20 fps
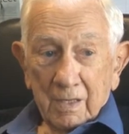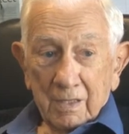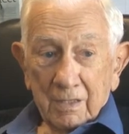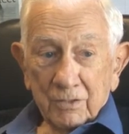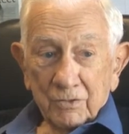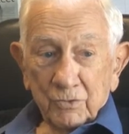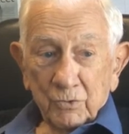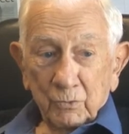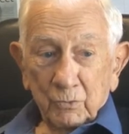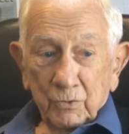
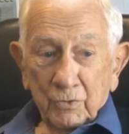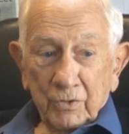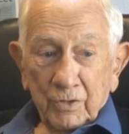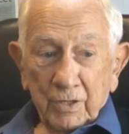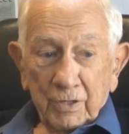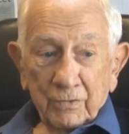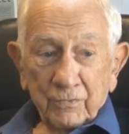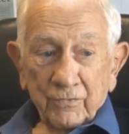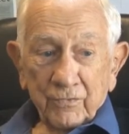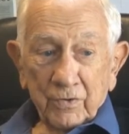so we're
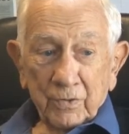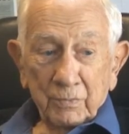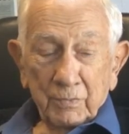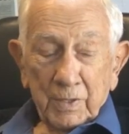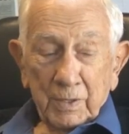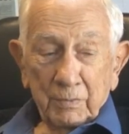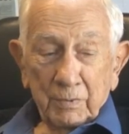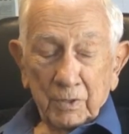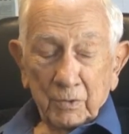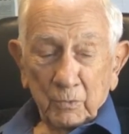there for
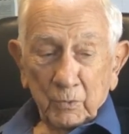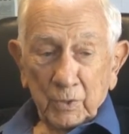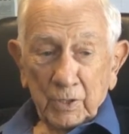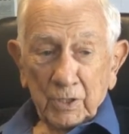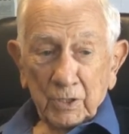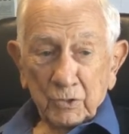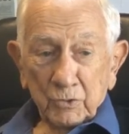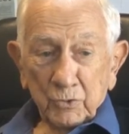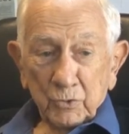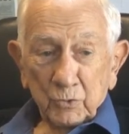maybe a
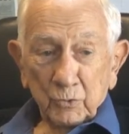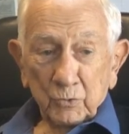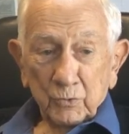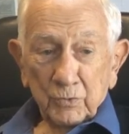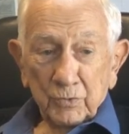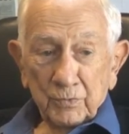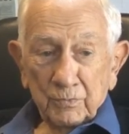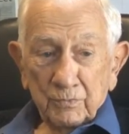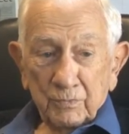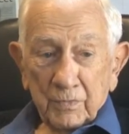week or two
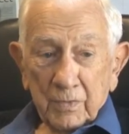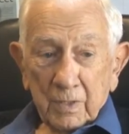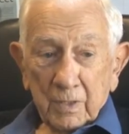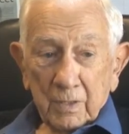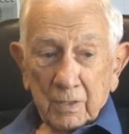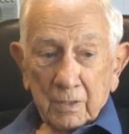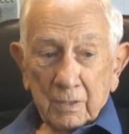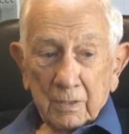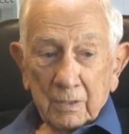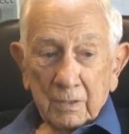
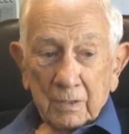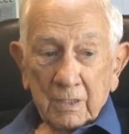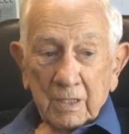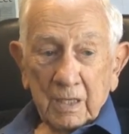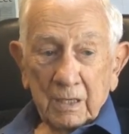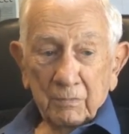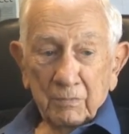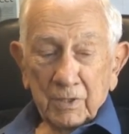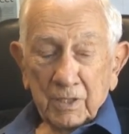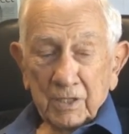in
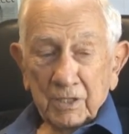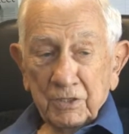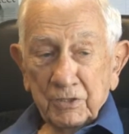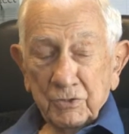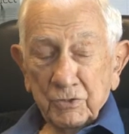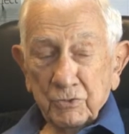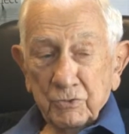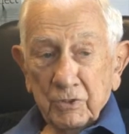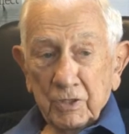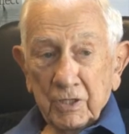Camp Lucky
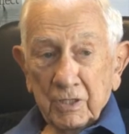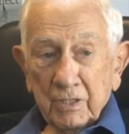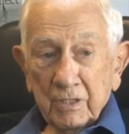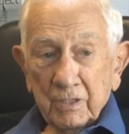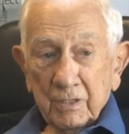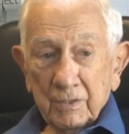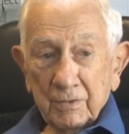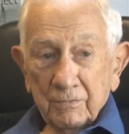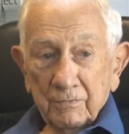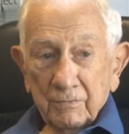Strike.
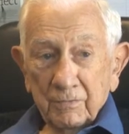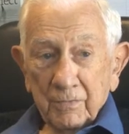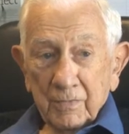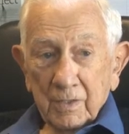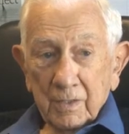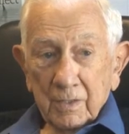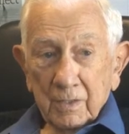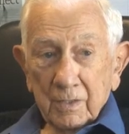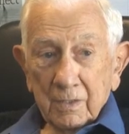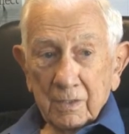
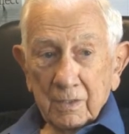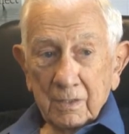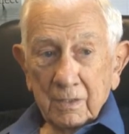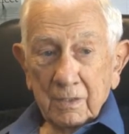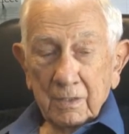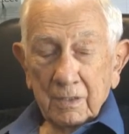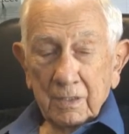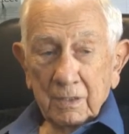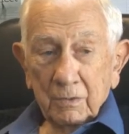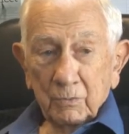
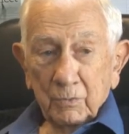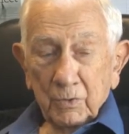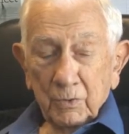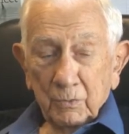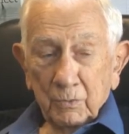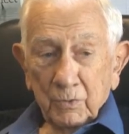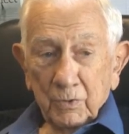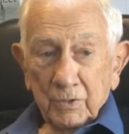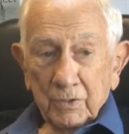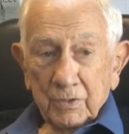And then we
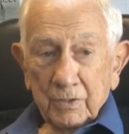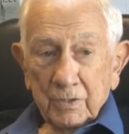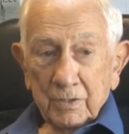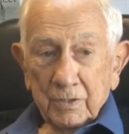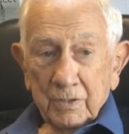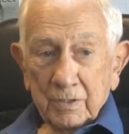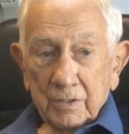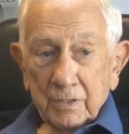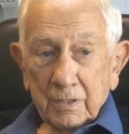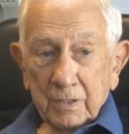went
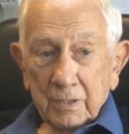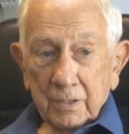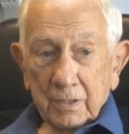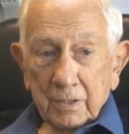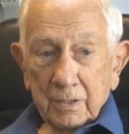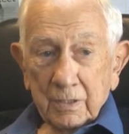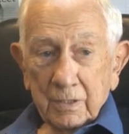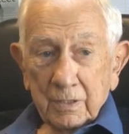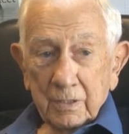uh,